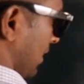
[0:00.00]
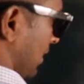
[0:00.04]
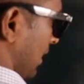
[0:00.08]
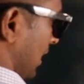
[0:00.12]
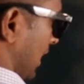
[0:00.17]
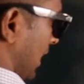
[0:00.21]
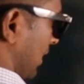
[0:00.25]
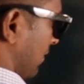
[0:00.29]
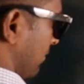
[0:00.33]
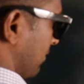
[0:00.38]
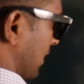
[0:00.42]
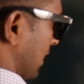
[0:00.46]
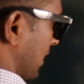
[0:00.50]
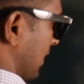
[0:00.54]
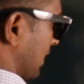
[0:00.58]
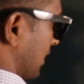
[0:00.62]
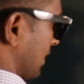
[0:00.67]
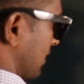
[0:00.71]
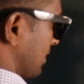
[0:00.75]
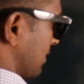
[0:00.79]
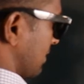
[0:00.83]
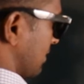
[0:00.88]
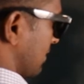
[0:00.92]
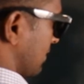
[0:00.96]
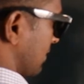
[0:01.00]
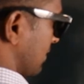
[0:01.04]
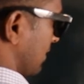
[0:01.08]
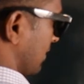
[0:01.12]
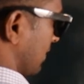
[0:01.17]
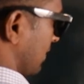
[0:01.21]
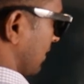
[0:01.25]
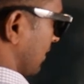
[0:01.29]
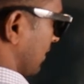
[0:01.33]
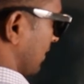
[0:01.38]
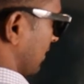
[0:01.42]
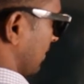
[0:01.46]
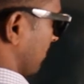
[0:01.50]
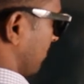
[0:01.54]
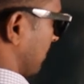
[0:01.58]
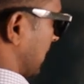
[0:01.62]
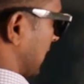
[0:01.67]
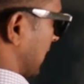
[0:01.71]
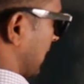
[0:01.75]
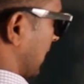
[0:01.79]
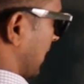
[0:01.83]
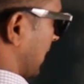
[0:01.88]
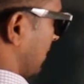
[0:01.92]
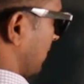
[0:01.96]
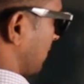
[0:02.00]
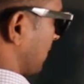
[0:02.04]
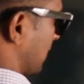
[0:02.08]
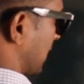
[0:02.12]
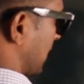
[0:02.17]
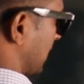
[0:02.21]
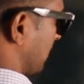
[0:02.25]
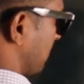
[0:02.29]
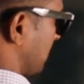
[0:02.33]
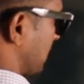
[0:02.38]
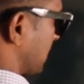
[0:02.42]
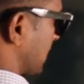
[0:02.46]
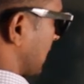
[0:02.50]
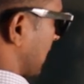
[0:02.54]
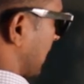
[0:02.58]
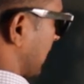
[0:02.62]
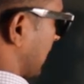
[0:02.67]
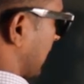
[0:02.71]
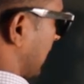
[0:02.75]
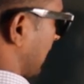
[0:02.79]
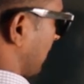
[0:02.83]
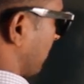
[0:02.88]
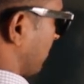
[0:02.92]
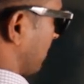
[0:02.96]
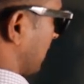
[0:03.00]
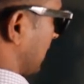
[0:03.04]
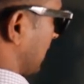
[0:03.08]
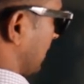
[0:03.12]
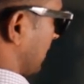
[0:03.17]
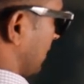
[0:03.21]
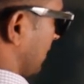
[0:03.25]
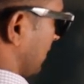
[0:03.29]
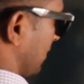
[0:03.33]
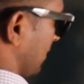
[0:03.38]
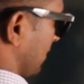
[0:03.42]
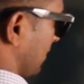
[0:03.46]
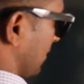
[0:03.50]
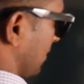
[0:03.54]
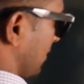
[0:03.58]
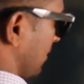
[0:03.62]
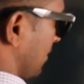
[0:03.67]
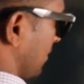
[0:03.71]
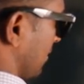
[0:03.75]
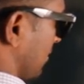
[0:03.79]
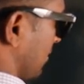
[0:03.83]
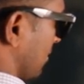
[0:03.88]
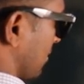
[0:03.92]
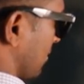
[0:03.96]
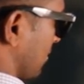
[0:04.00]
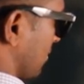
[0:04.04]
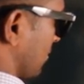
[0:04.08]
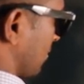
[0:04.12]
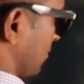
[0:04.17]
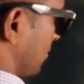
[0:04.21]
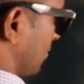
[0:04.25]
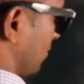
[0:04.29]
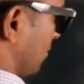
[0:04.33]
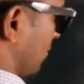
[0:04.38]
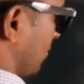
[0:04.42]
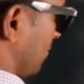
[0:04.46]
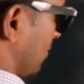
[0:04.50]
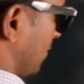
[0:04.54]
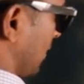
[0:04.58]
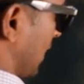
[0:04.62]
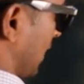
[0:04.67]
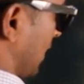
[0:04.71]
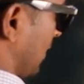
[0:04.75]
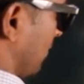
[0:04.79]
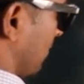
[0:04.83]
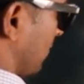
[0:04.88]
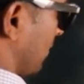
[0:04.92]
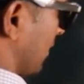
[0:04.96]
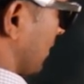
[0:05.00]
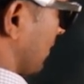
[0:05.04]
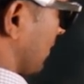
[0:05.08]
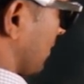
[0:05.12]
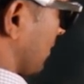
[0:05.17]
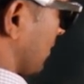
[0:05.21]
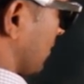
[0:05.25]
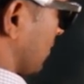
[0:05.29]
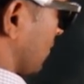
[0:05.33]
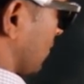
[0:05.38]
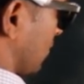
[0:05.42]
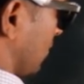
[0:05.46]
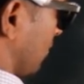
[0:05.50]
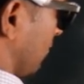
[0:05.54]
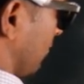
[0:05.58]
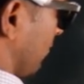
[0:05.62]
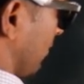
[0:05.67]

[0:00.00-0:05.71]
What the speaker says: After this, bring down the beside number, so 2 down, so